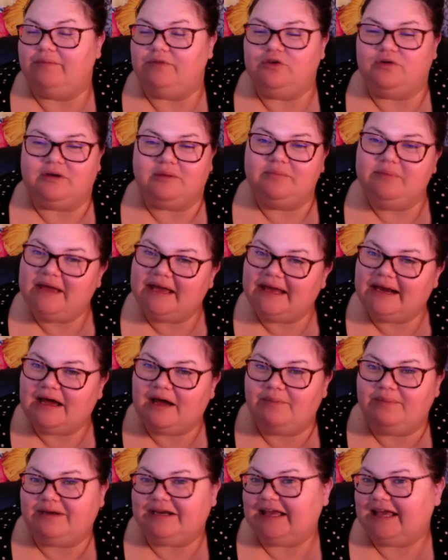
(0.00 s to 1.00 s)
You can pick it
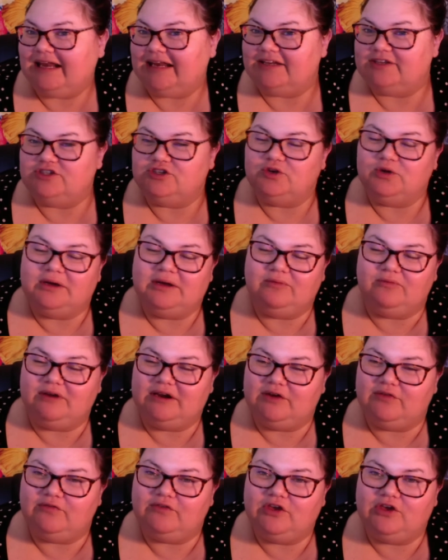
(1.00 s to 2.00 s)
up and get into it and
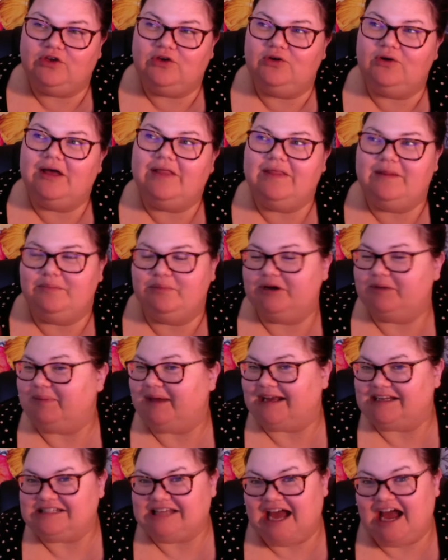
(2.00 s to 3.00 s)
read a few and then put it
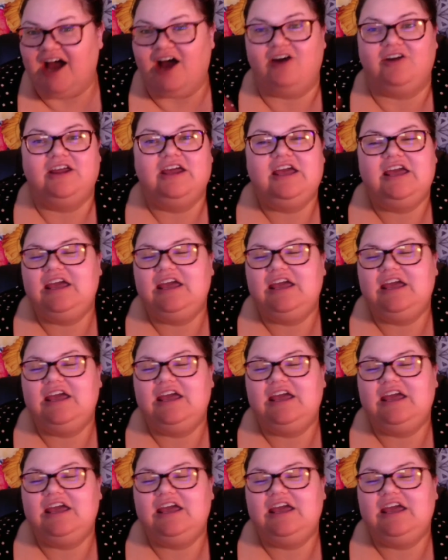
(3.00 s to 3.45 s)
back down